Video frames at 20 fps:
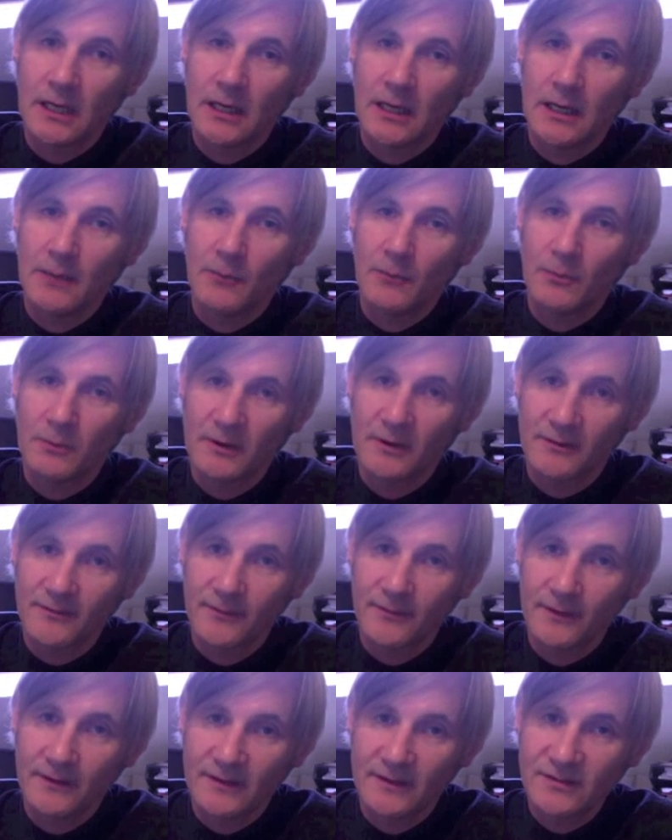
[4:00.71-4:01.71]

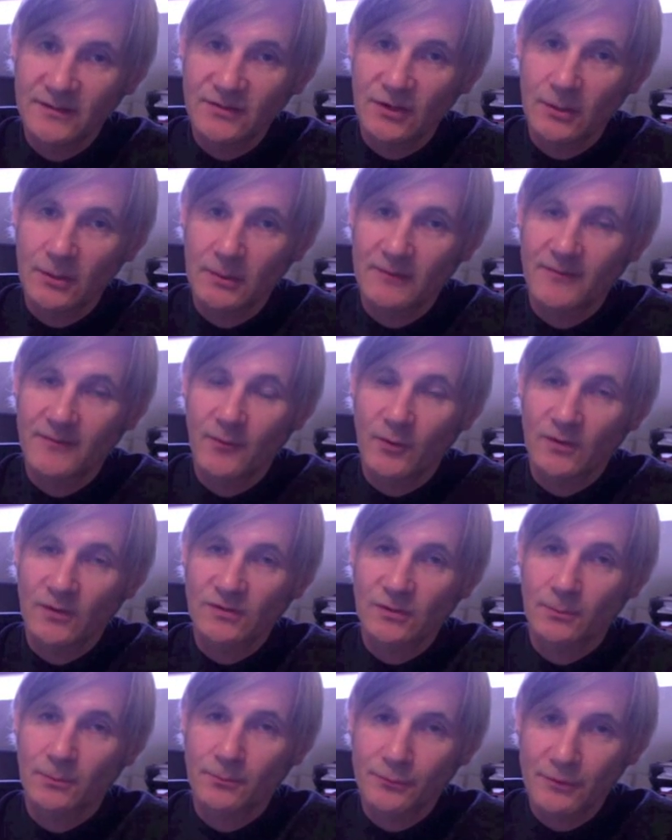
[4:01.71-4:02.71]
in this study we're
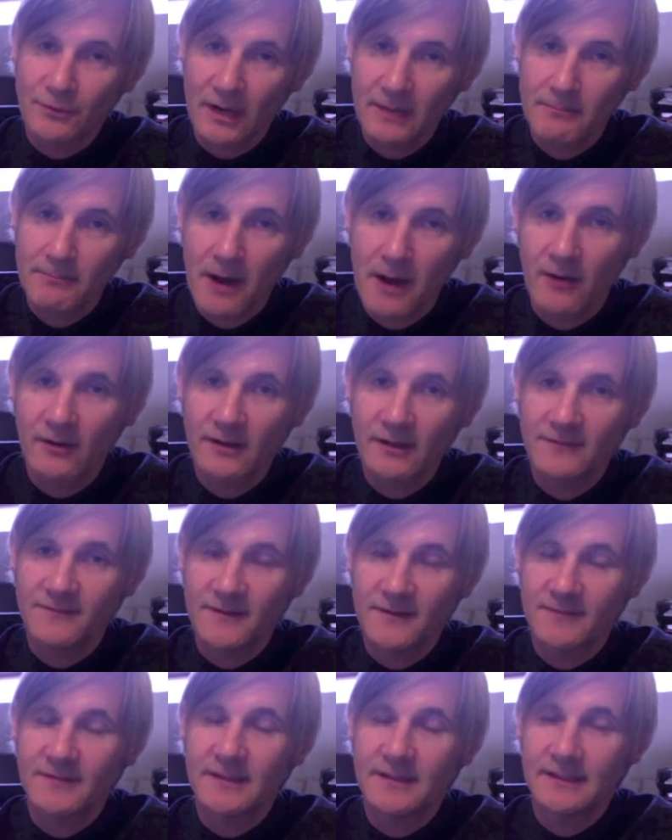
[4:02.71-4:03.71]
focused on primarily
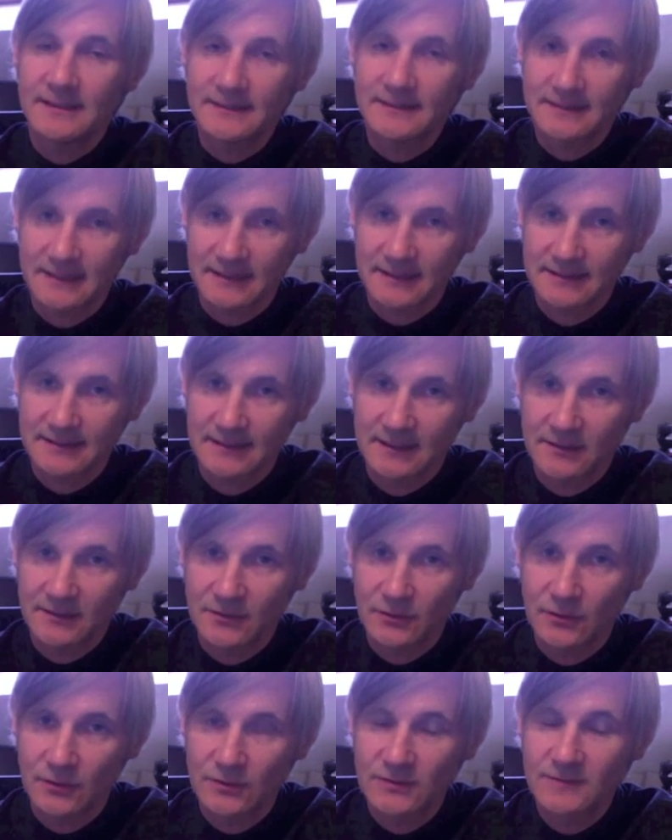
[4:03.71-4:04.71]
15 and
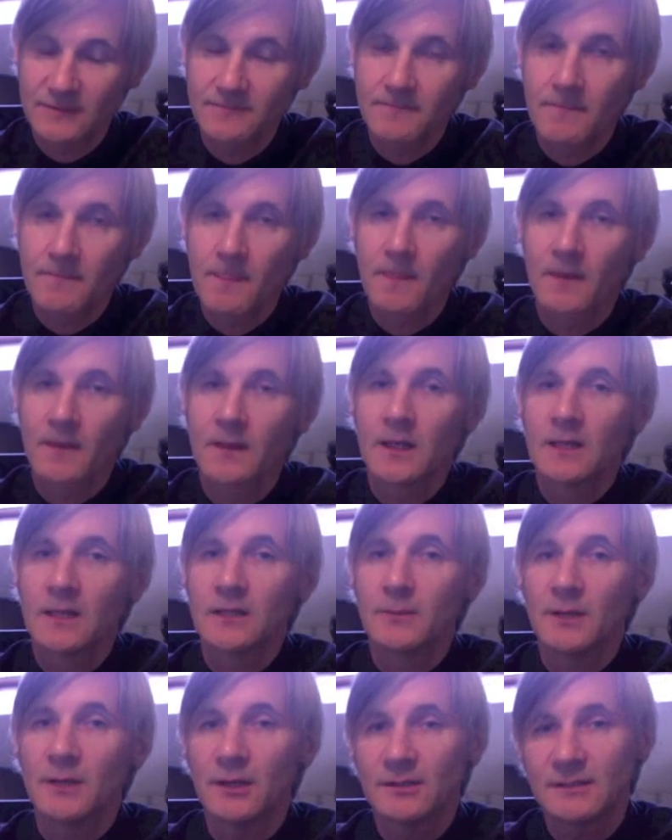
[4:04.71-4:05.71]
16-year-olds,
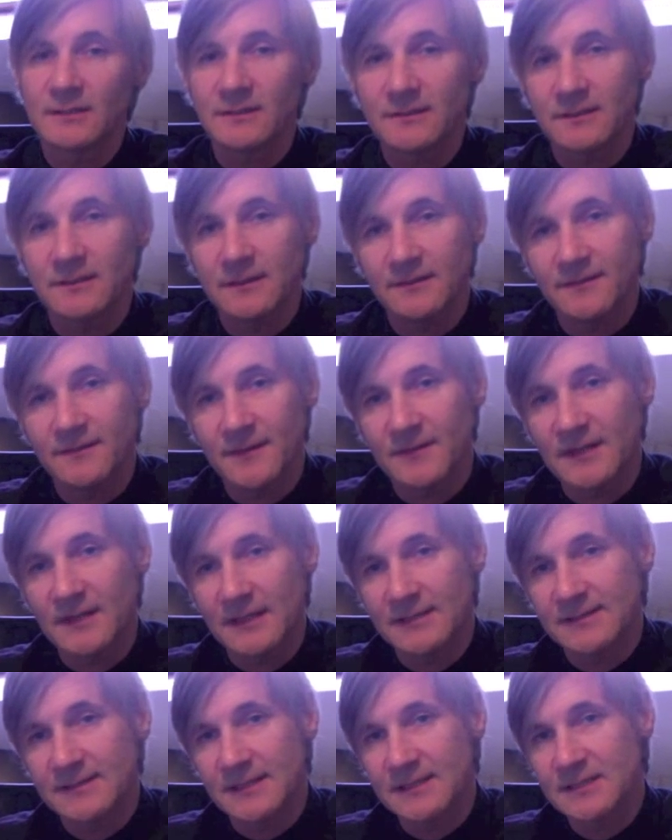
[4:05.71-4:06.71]
that we looked at the
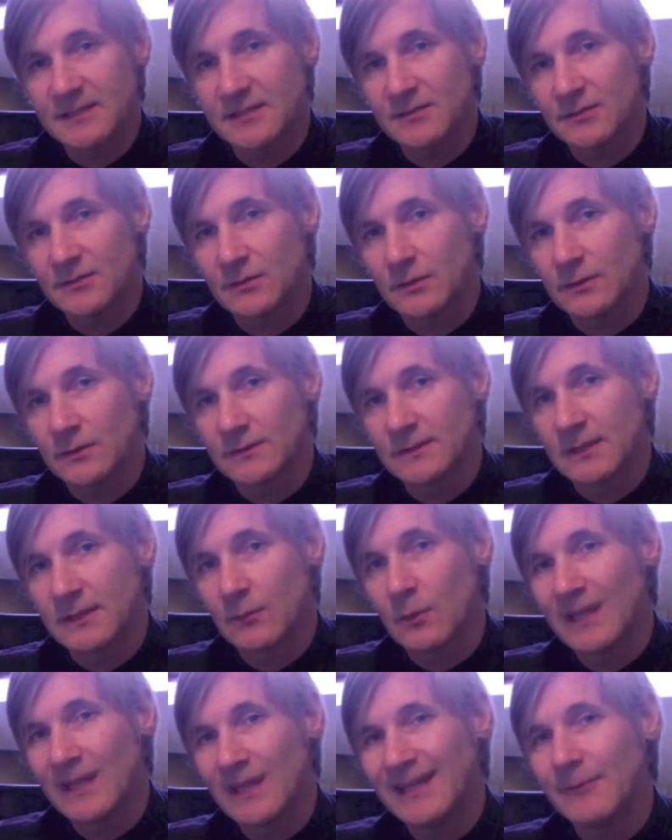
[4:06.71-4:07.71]
15 and 16-year-olds,
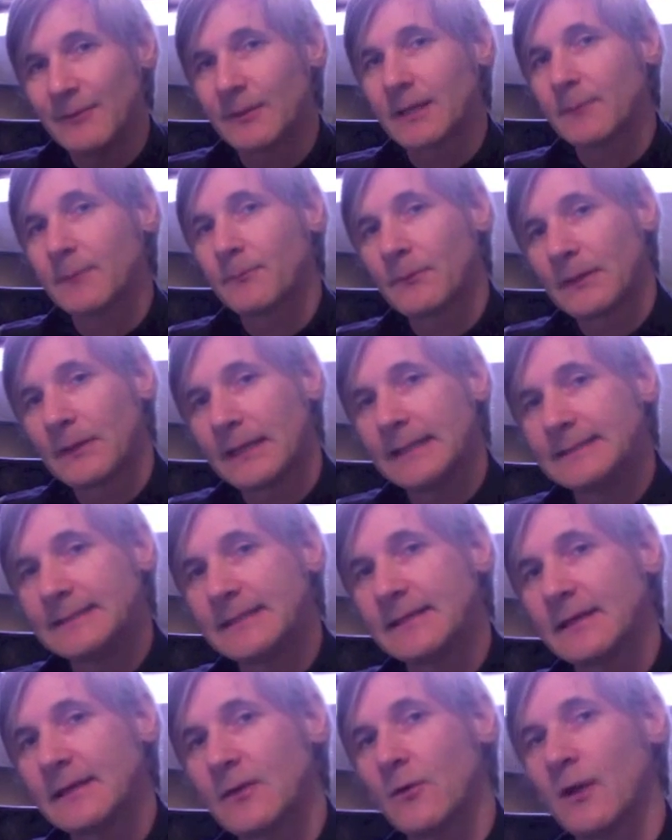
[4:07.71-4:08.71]
that when they were
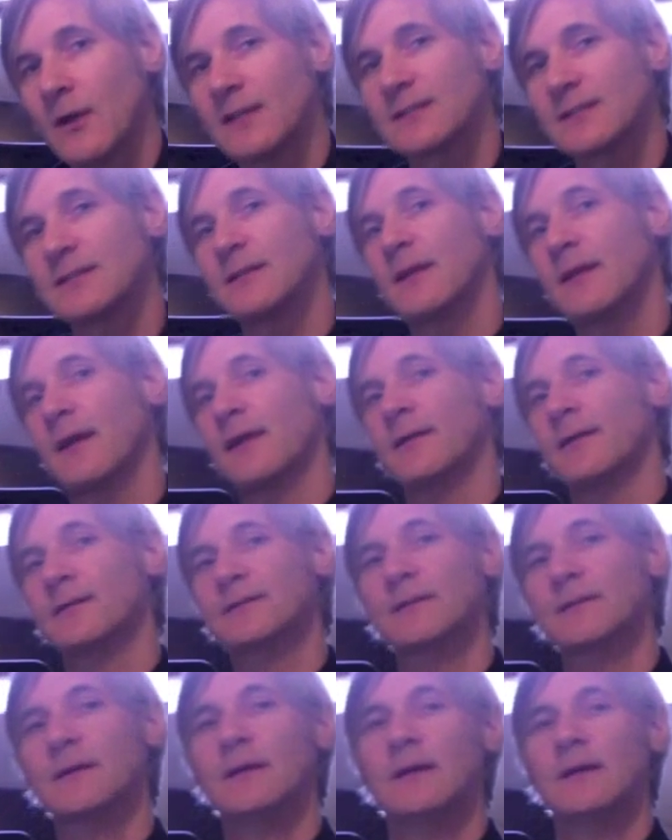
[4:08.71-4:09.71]
completing the
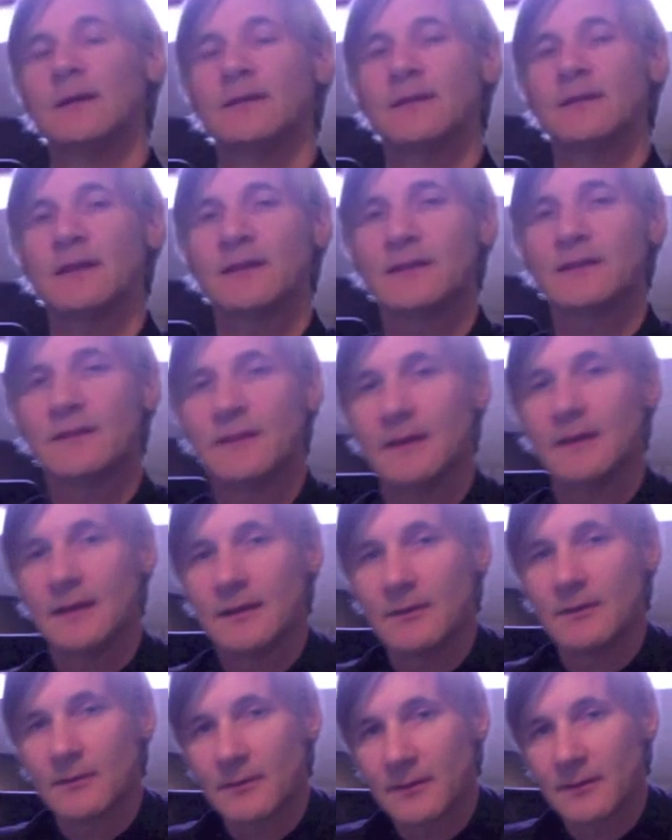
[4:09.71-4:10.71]
questionnaires, that
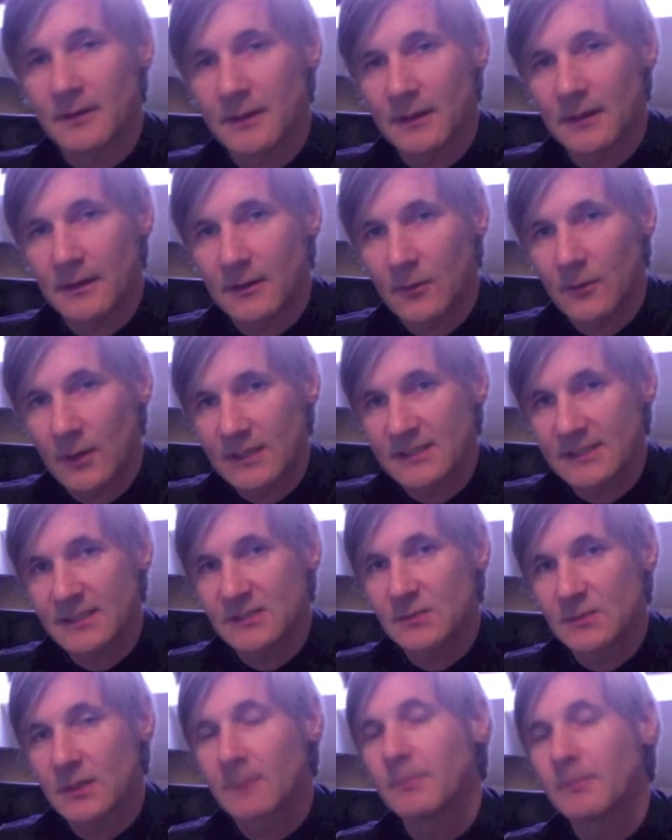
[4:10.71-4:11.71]
the
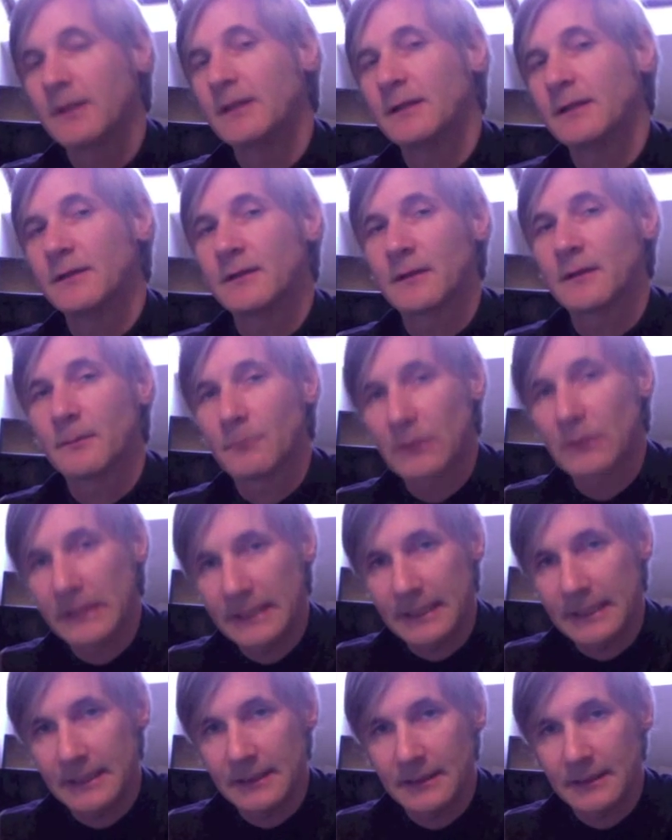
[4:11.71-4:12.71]
questionnaires were completed
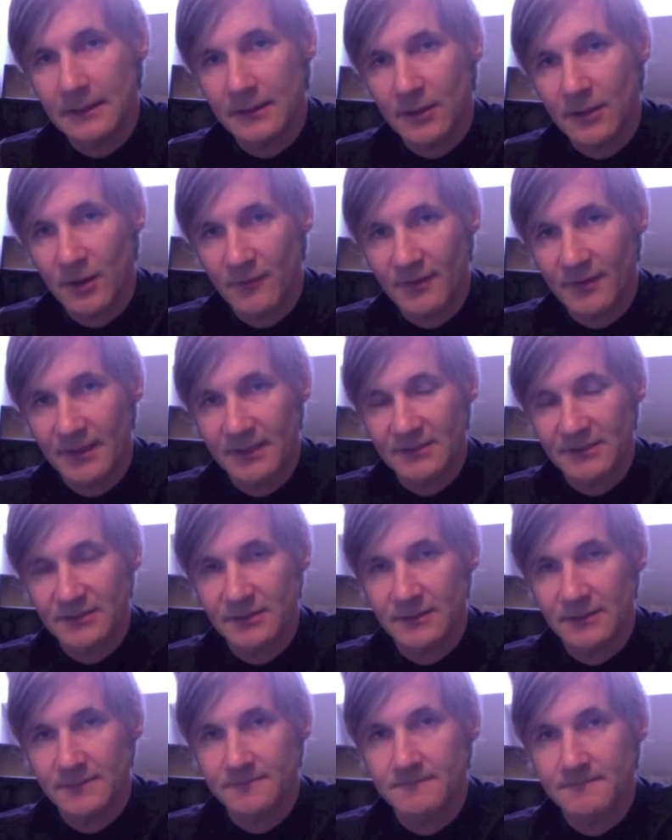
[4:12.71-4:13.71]
completely confidentially.